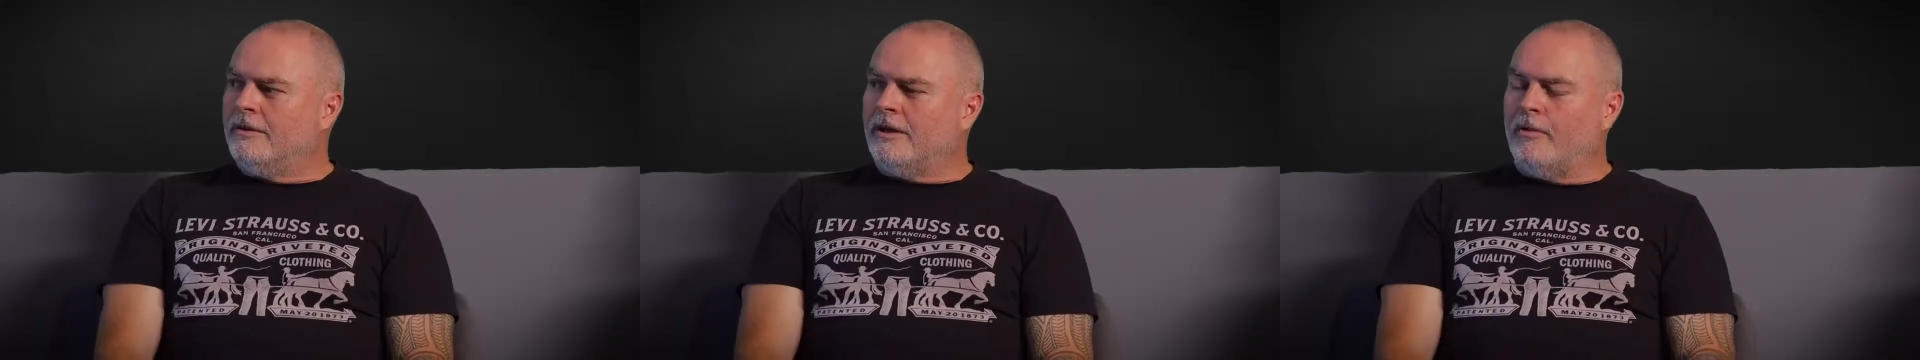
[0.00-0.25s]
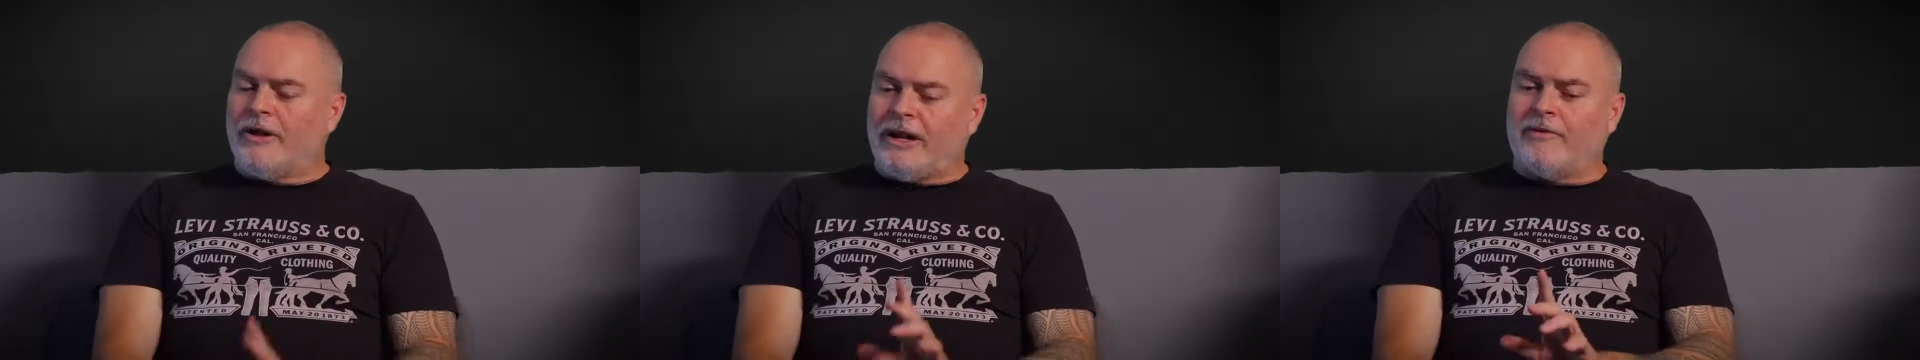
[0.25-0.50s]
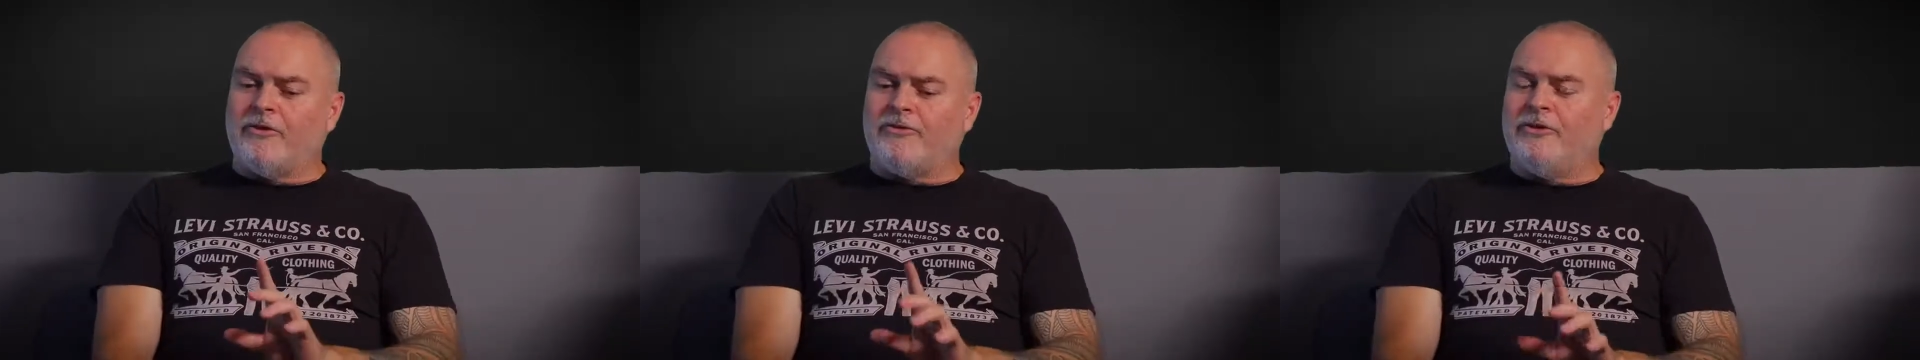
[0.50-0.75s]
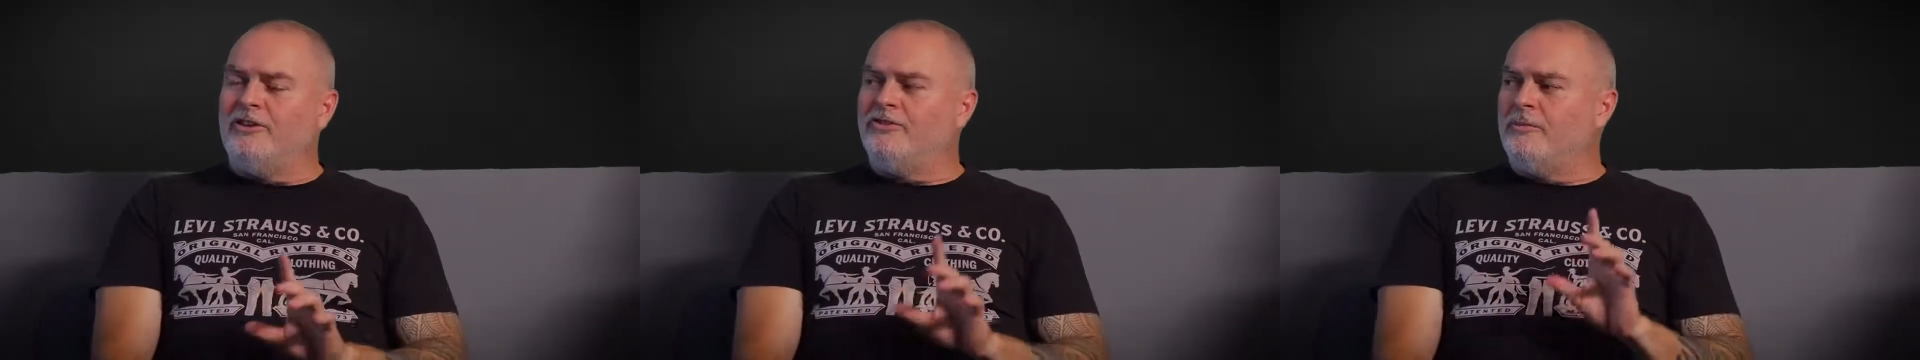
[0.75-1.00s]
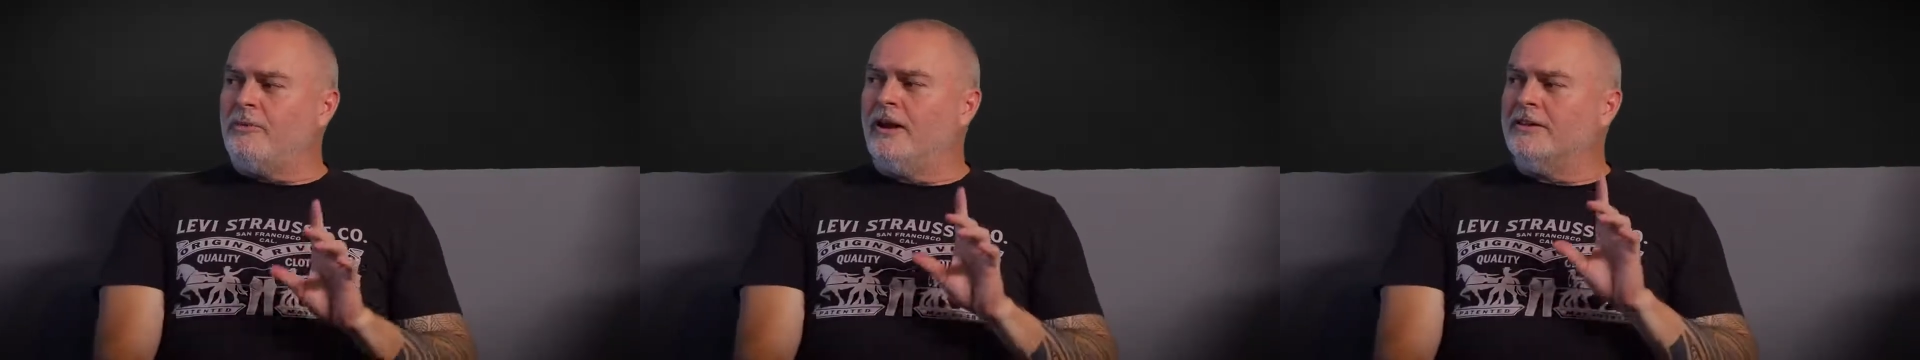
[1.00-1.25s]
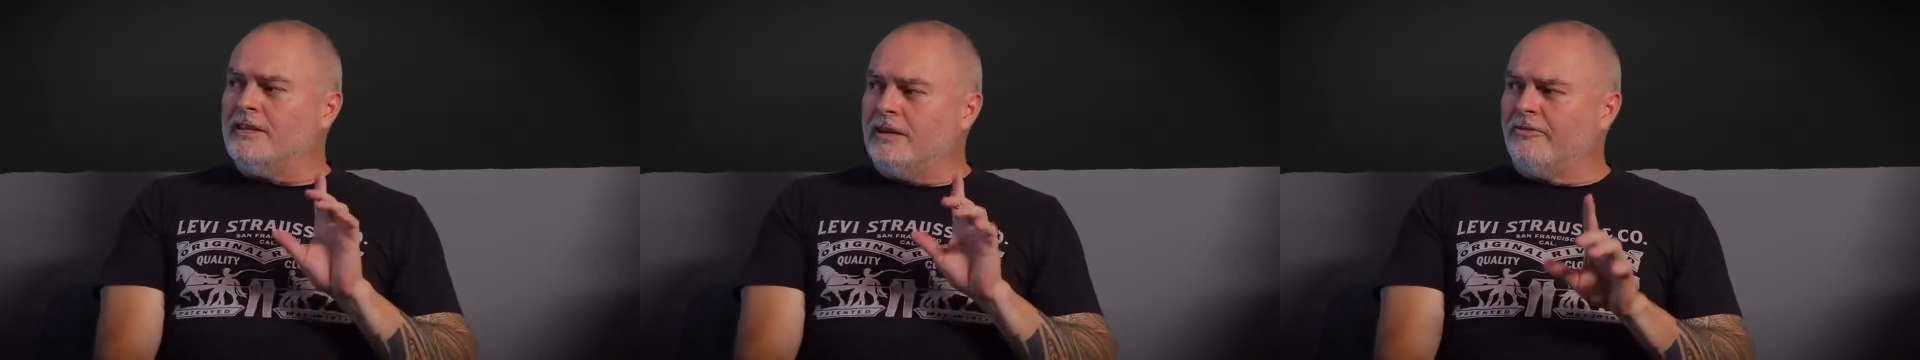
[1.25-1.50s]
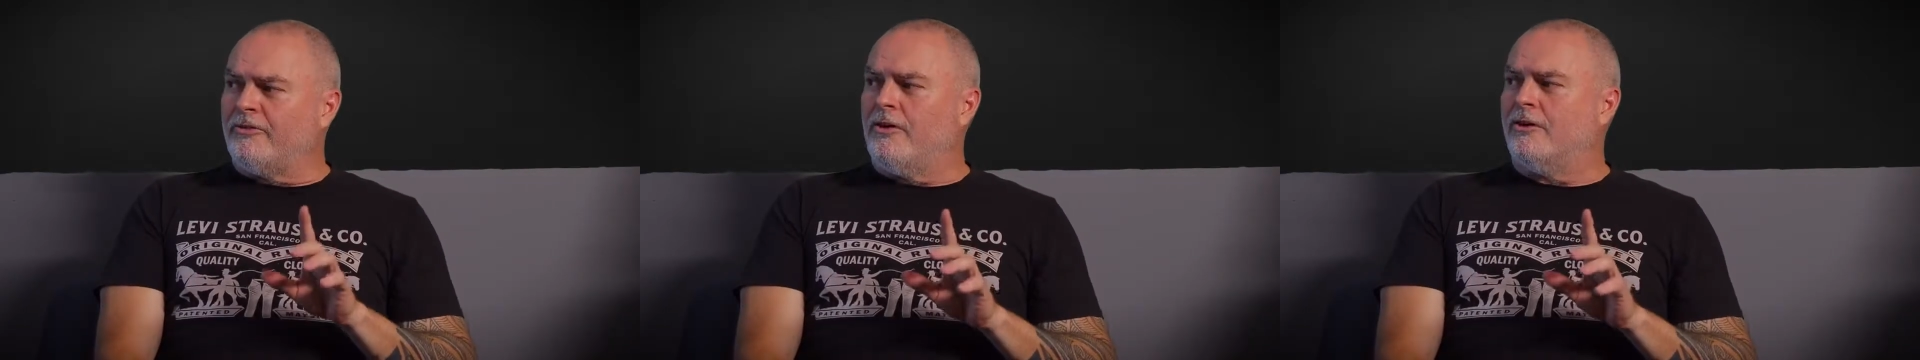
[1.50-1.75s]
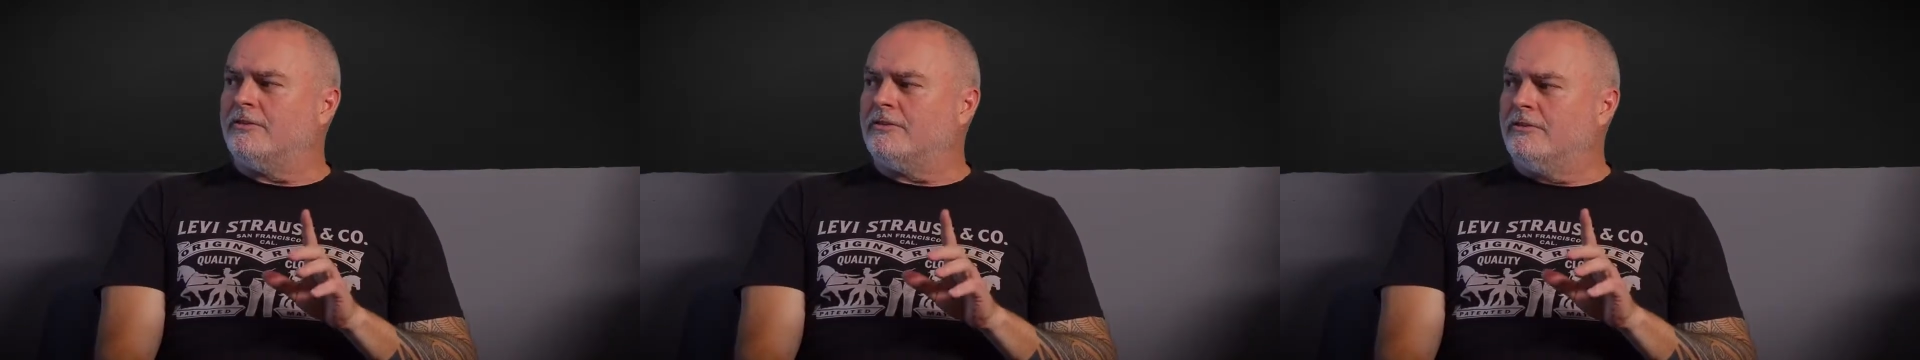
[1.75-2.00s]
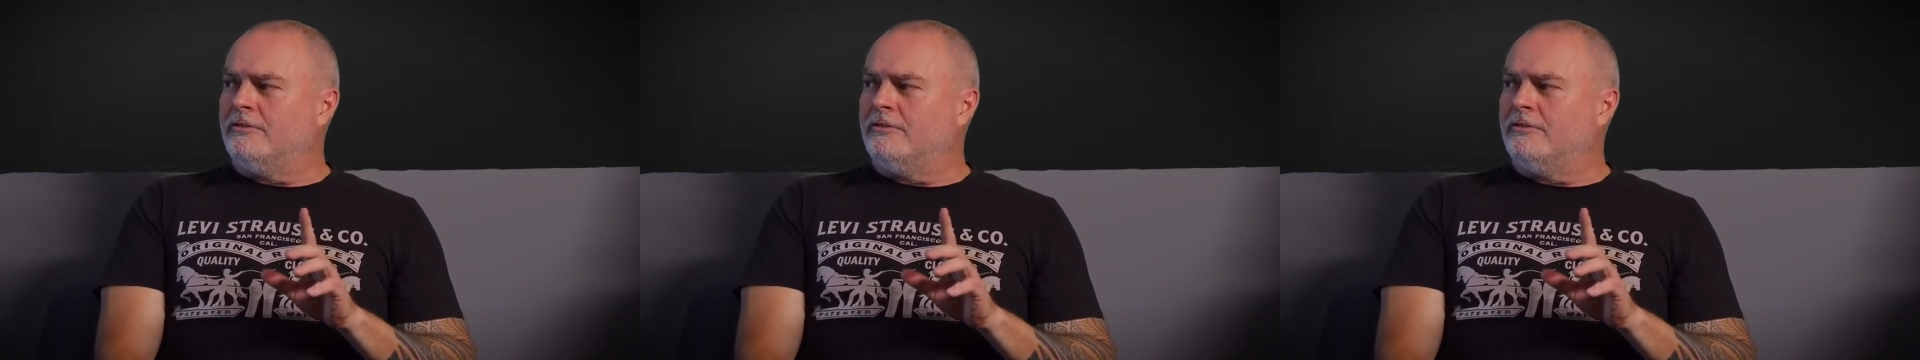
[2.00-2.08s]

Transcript: And whenever Fiji plays in France,